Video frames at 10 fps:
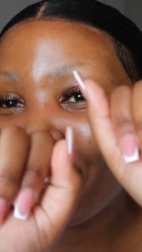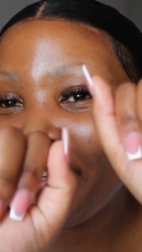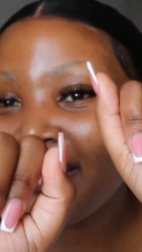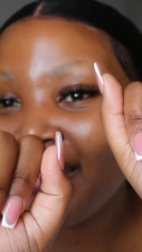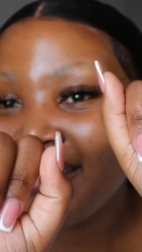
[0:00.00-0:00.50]

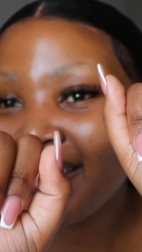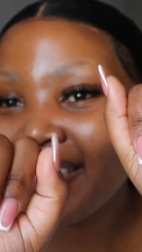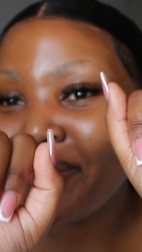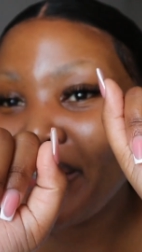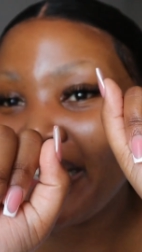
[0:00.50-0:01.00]
my
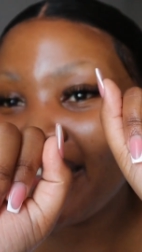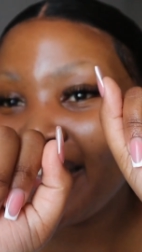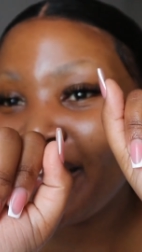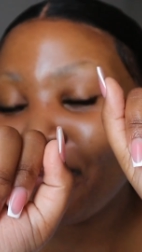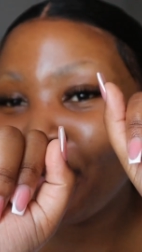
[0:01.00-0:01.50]
nails and what I
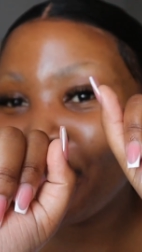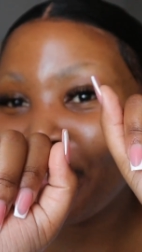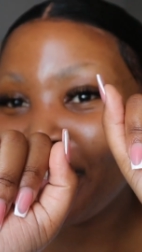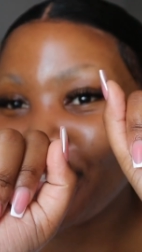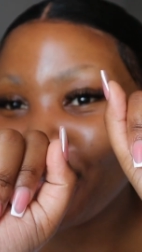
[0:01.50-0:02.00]
think
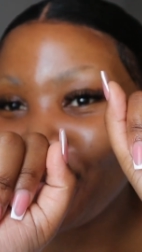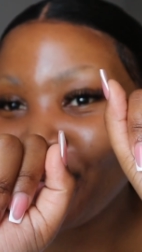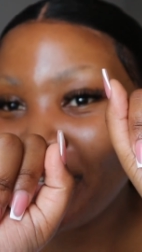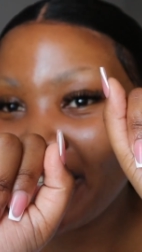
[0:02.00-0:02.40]
about this new